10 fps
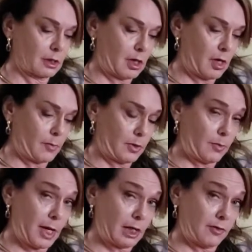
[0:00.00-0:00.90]
up the
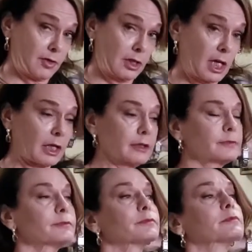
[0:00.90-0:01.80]
back of the neck
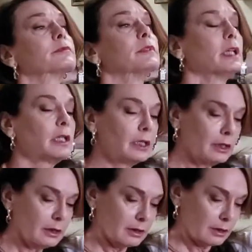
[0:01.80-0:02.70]

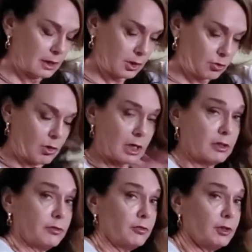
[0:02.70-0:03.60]
and try
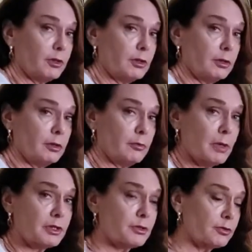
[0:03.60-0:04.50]
to feel the
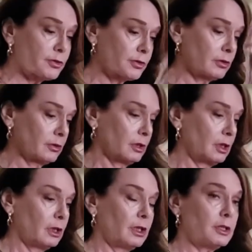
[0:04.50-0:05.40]
muscles
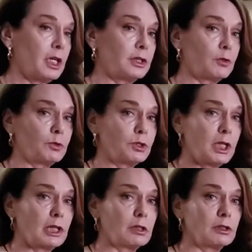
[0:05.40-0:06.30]
tightening. We'll
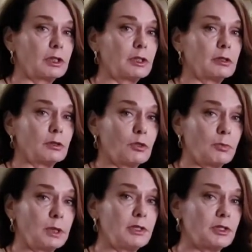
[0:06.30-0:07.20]
take a look at the
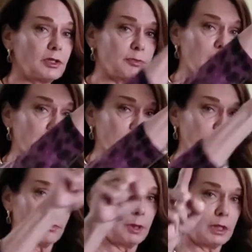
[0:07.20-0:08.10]
trapezius muscle,
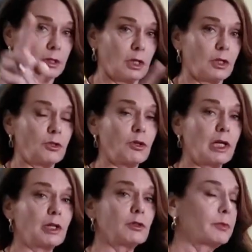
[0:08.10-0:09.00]
the big
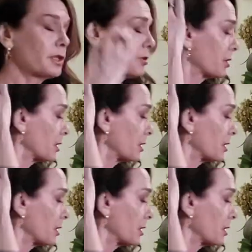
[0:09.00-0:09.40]
triangle muscle